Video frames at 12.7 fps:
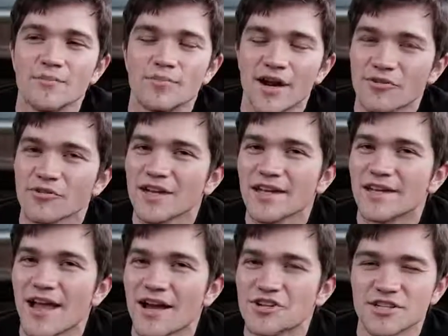But I
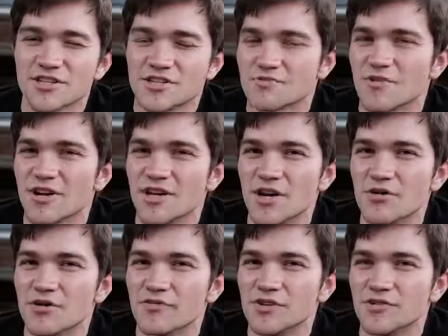really actually just want to
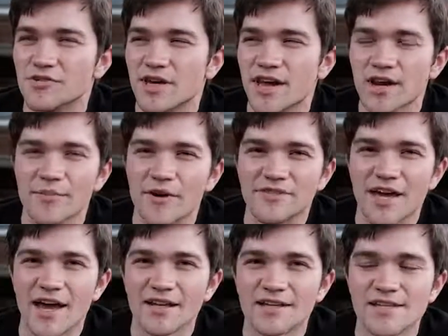know if you care about
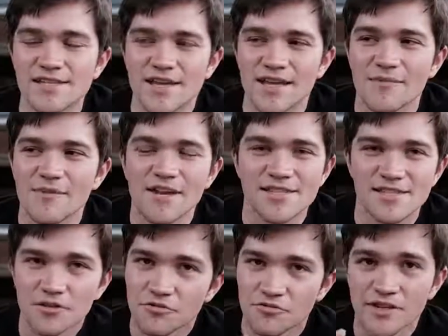that. Because, like, I mean, it's
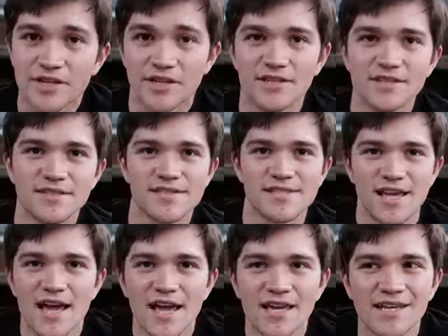still a really good
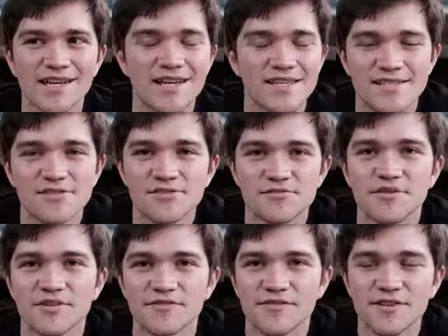design. It still
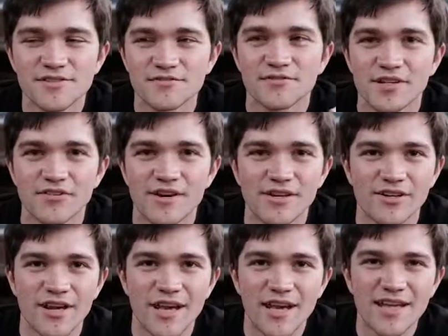feels really great in
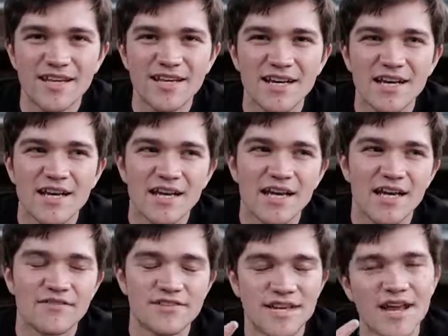your hand.
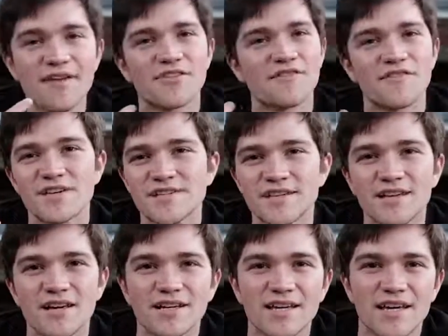If it's going to have the face
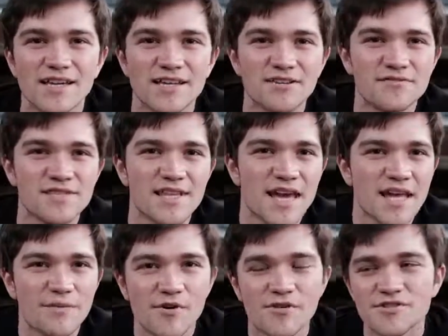unlock and use the
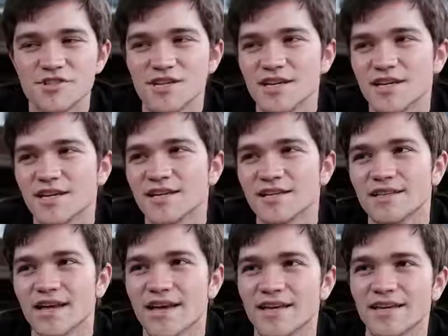Animoji,
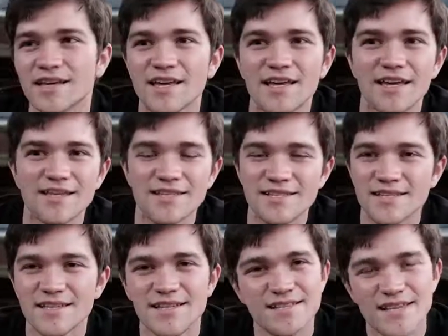like, it
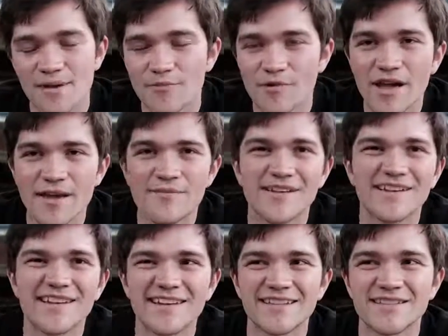doesn't in the same way, but,
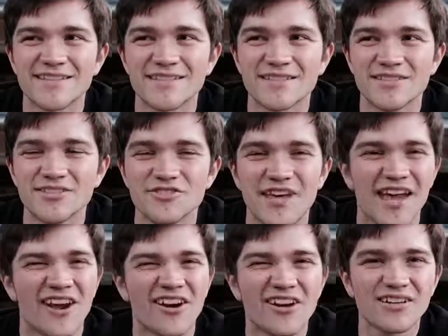like, do you
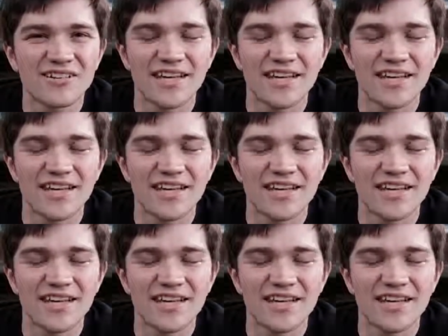care?